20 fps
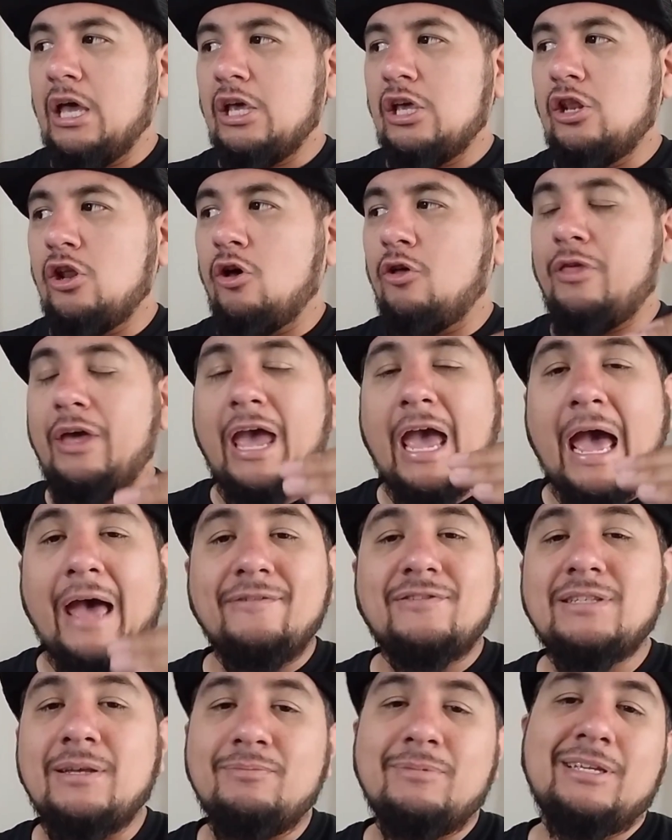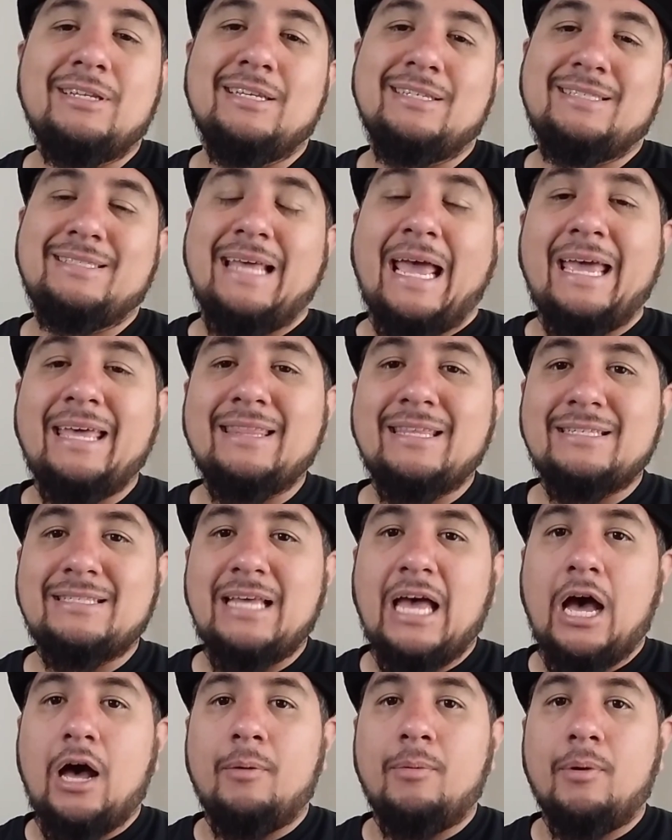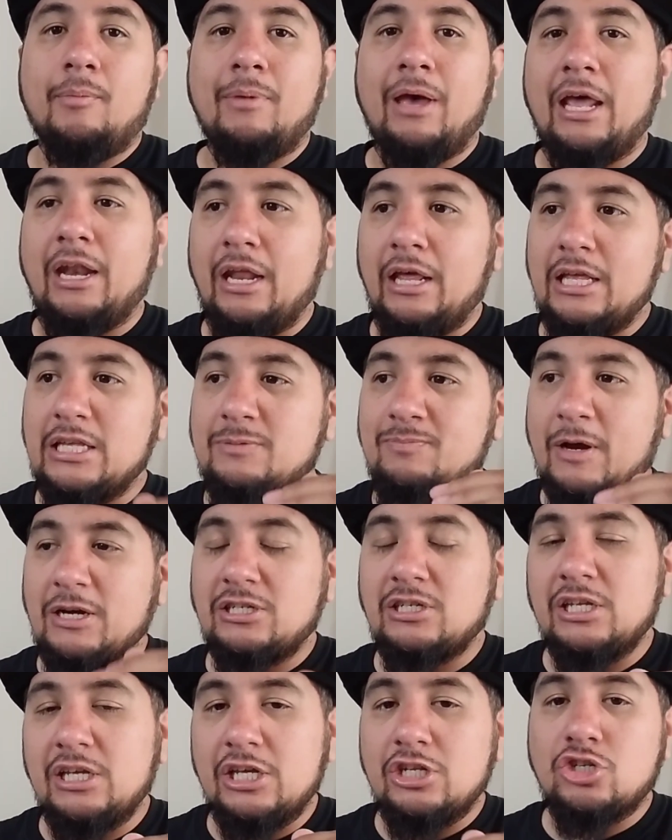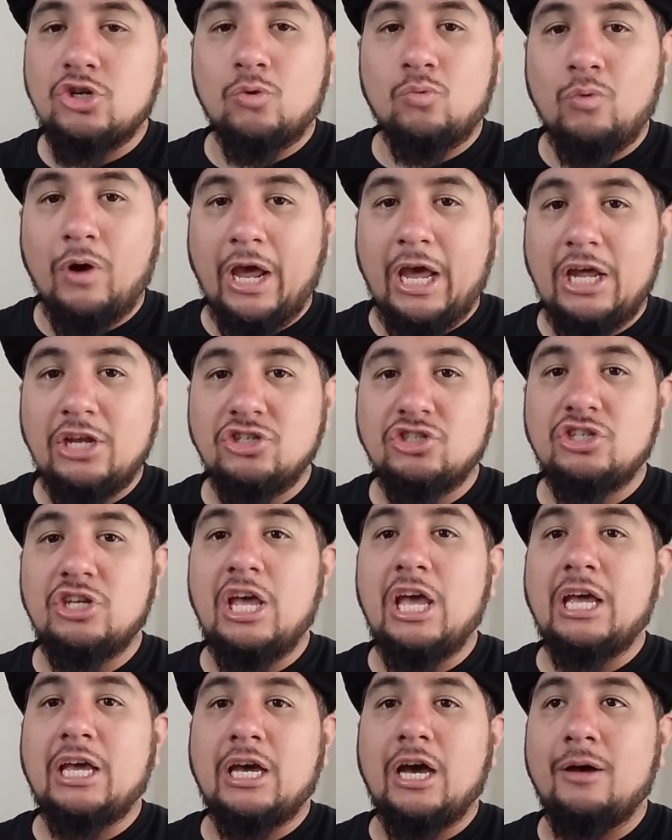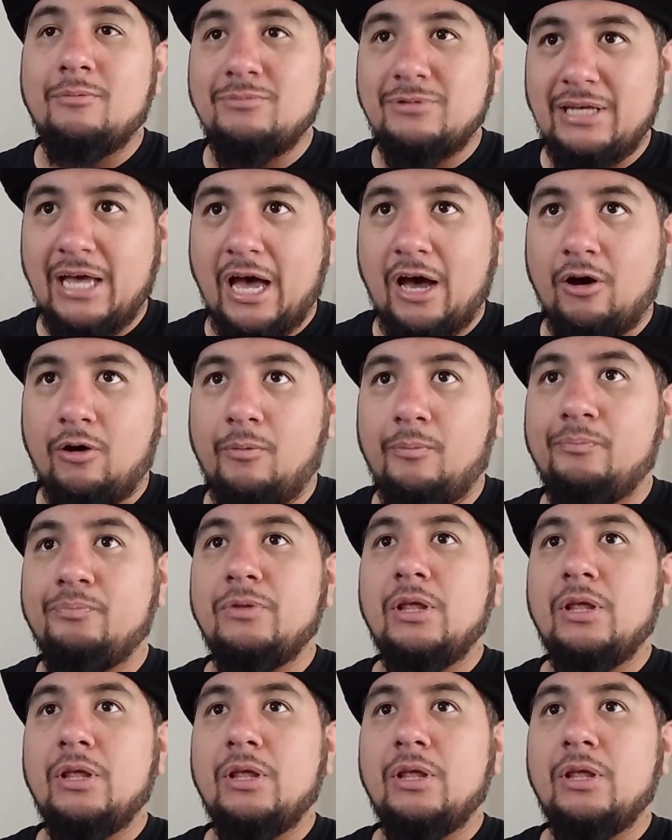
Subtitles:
they have something to say in this album, and especially in Deranged, it comes out,